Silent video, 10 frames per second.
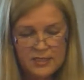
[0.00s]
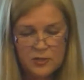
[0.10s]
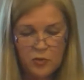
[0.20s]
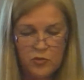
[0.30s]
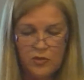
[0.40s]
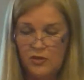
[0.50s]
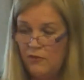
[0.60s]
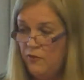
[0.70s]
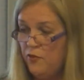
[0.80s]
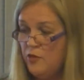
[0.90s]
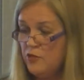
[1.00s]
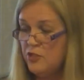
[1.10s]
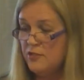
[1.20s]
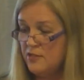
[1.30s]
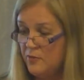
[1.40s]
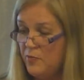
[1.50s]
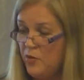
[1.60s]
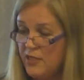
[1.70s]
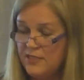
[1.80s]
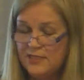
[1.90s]
So the
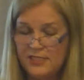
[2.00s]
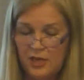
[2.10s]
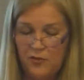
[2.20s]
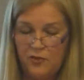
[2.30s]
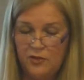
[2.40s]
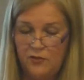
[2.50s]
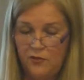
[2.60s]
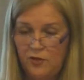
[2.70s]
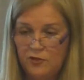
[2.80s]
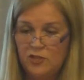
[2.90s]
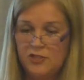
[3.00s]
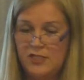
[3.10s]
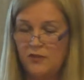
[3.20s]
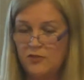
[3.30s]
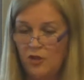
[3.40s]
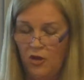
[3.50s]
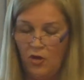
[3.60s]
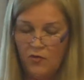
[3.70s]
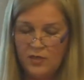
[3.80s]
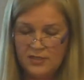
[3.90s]
present self and the future self are
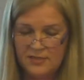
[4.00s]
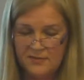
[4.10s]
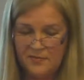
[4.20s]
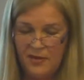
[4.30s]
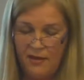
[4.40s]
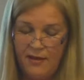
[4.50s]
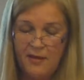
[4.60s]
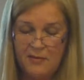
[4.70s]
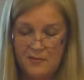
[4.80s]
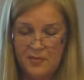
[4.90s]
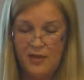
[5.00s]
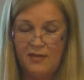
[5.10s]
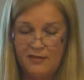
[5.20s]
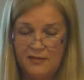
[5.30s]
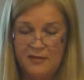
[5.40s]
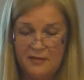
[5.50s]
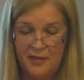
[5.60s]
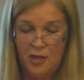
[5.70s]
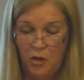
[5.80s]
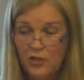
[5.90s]
always
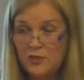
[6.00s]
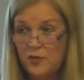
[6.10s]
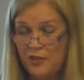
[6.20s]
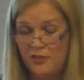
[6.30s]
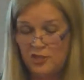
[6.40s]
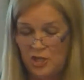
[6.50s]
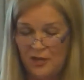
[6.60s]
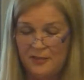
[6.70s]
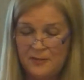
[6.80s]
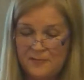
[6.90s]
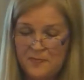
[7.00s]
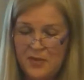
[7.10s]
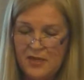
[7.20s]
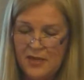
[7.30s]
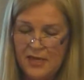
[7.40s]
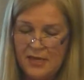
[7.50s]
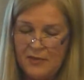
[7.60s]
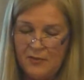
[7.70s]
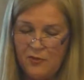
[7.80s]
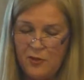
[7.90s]
in odds with each other.
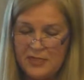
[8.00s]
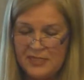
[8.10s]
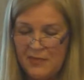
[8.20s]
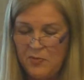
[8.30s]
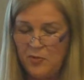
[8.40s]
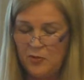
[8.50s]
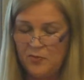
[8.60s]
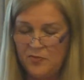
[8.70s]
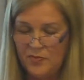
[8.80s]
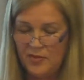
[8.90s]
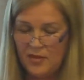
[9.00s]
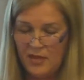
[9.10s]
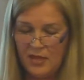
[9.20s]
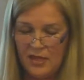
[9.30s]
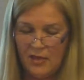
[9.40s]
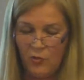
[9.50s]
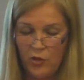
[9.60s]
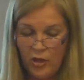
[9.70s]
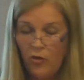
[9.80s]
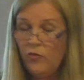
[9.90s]
For example,
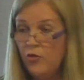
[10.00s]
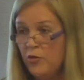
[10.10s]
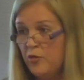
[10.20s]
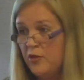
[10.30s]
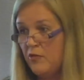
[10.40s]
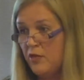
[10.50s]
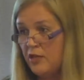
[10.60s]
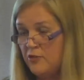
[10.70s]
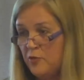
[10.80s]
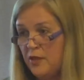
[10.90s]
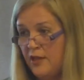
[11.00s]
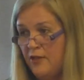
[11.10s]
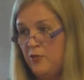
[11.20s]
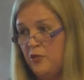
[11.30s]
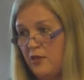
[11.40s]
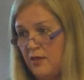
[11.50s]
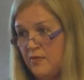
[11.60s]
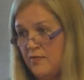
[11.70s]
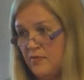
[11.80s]
we all know that we need to eat healthy,